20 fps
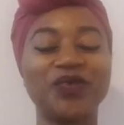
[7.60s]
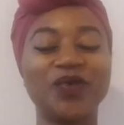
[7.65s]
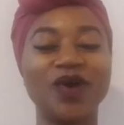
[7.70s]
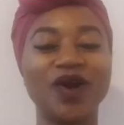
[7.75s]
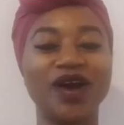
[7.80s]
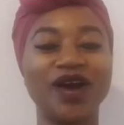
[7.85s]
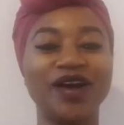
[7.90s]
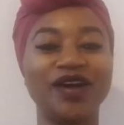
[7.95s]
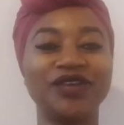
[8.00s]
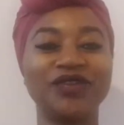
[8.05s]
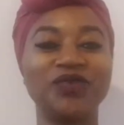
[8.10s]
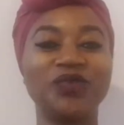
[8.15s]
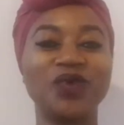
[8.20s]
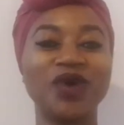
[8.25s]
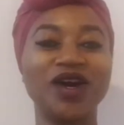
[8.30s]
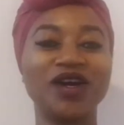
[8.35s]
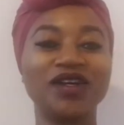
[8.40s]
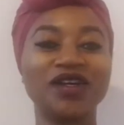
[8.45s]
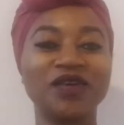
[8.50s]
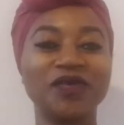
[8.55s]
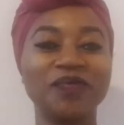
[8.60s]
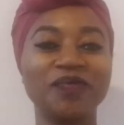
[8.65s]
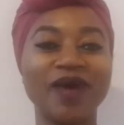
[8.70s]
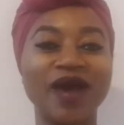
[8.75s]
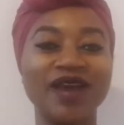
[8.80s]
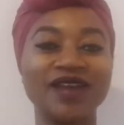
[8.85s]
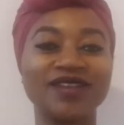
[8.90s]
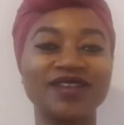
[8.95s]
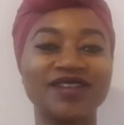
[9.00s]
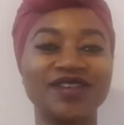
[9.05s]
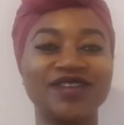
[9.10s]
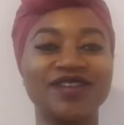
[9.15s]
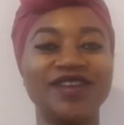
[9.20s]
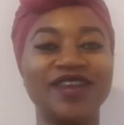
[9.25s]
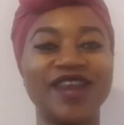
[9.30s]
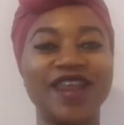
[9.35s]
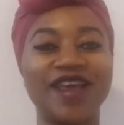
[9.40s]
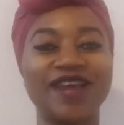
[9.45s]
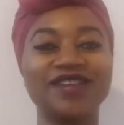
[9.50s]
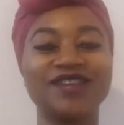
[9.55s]
everyone, welcome back to
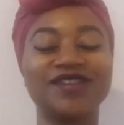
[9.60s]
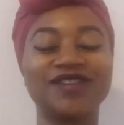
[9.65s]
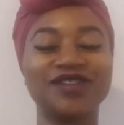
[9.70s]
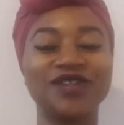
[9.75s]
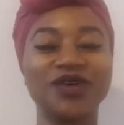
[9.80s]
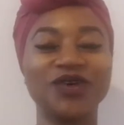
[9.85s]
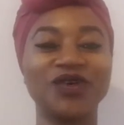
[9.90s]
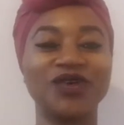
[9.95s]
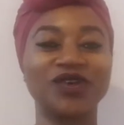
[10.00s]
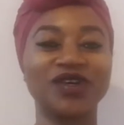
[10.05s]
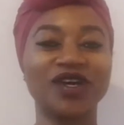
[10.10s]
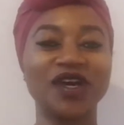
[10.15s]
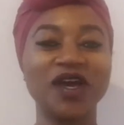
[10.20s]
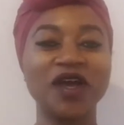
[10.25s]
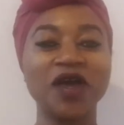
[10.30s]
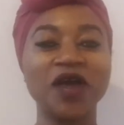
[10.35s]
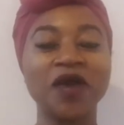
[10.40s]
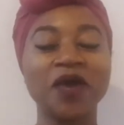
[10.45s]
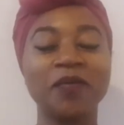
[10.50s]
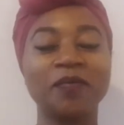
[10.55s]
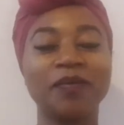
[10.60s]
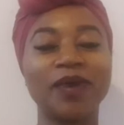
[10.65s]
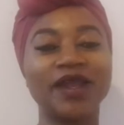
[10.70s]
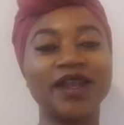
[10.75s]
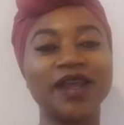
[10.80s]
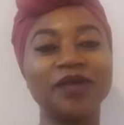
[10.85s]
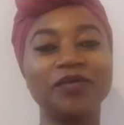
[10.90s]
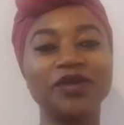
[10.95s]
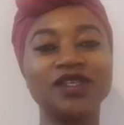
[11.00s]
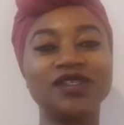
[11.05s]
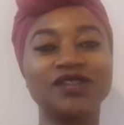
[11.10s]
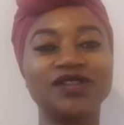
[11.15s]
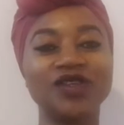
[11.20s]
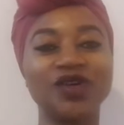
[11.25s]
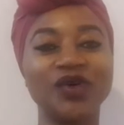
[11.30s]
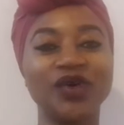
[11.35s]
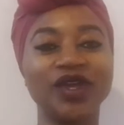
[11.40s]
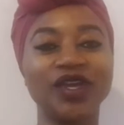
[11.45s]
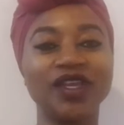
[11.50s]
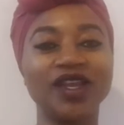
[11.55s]
Let's Talk. My name is
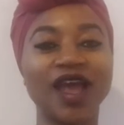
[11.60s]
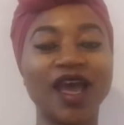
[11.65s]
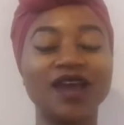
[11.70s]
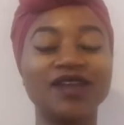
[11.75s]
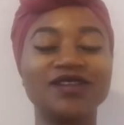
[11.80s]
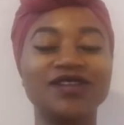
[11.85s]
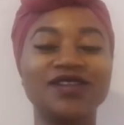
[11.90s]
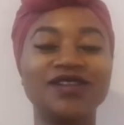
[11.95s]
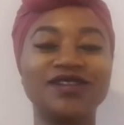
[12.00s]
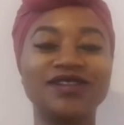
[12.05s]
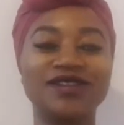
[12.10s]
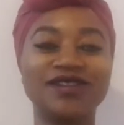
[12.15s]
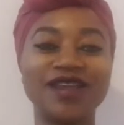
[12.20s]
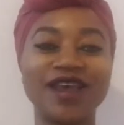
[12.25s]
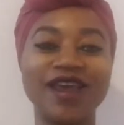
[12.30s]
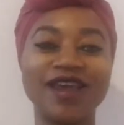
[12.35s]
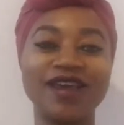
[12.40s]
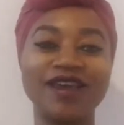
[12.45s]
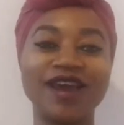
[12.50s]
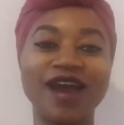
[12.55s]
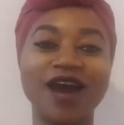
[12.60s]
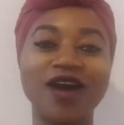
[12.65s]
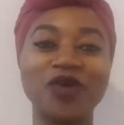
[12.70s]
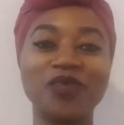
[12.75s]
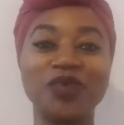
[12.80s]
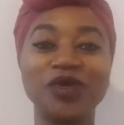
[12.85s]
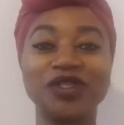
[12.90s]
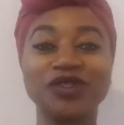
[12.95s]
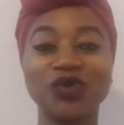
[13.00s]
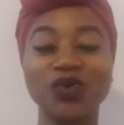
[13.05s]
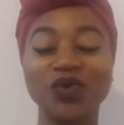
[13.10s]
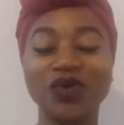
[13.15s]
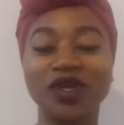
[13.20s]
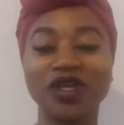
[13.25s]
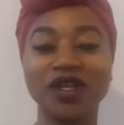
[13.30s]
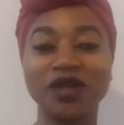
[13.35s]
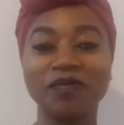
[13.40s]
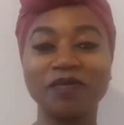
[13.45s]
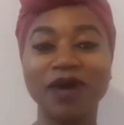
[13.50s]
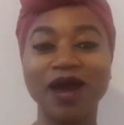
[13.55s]
Toyin and today I'll be
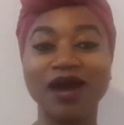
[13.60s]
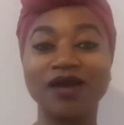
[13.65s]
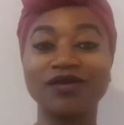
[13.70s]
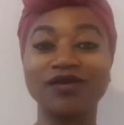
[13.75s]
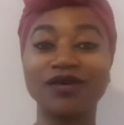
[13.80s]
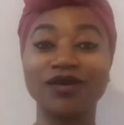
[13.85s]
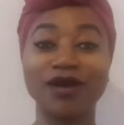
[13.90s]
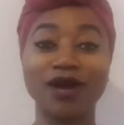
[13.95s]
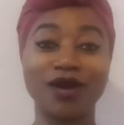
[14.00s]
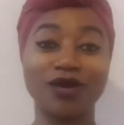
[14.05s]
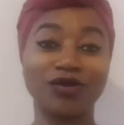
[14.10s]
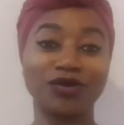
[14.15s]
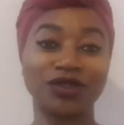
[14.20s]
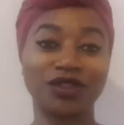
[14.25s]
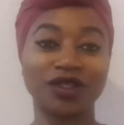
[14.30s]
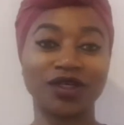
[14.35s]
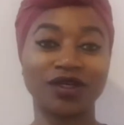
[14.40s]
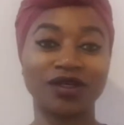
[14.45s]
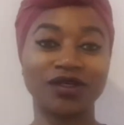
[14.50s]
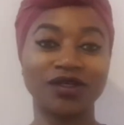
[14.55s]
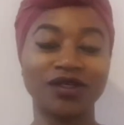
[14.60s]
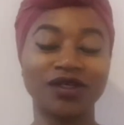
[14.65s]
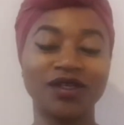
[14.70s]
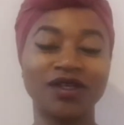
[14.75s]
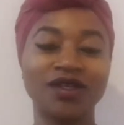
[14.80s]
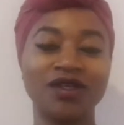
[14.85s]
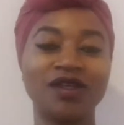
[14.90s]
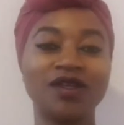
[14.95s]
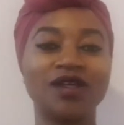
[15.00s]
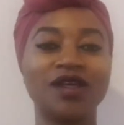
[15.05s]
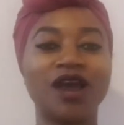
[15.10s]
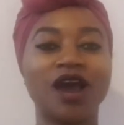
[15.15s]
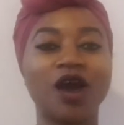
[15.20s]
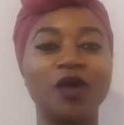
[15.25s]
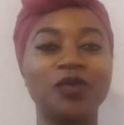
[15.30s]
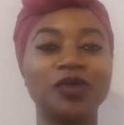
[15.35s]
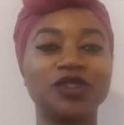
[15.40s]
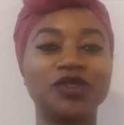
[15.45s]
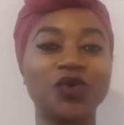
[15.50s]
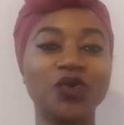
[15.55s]
talking about culture.
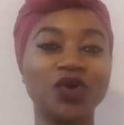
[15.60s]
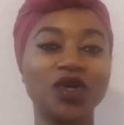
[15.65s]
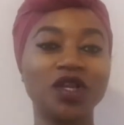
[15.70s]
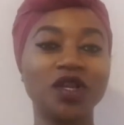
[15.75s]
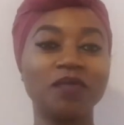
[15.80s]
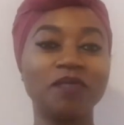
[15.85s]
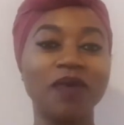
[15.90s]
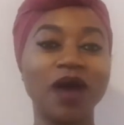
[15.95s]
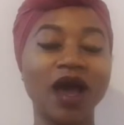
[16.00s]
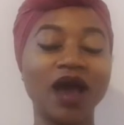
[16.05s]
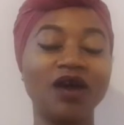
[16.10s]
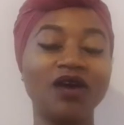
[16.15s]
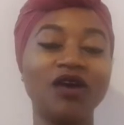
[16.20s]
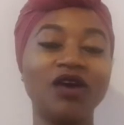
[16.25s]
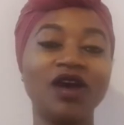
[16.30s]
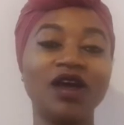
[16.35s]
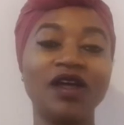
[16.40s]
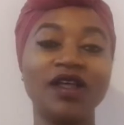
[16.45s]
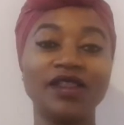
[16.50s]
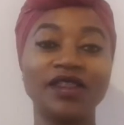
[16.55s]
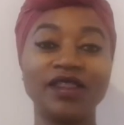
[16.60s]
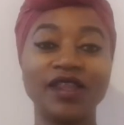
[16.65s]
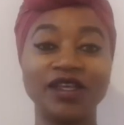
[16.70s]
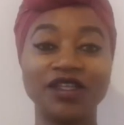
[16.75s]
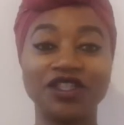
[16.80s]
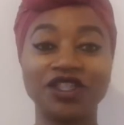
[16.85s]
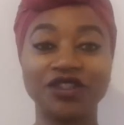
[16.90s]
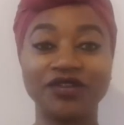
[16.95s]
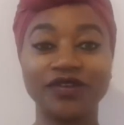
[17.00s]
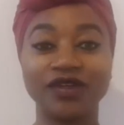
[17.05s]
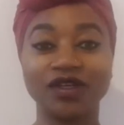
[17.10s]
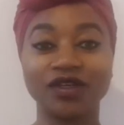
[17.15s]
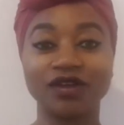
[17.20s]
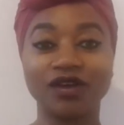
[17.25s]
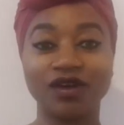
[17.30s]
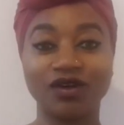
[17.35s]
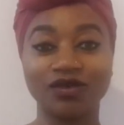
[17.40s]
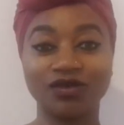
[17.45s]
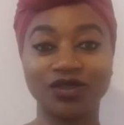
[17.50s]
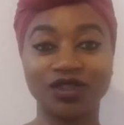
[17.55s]
I'll be talking about Nigerian
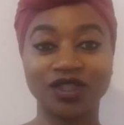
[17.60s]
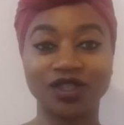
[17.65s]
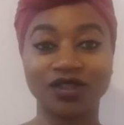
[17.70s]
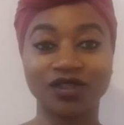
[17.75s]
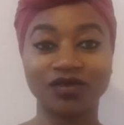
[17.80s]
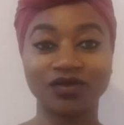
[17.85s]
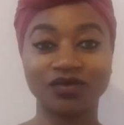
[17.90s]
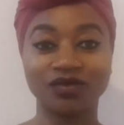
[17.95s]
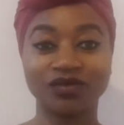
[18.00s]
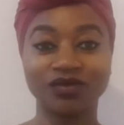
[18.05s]
culture.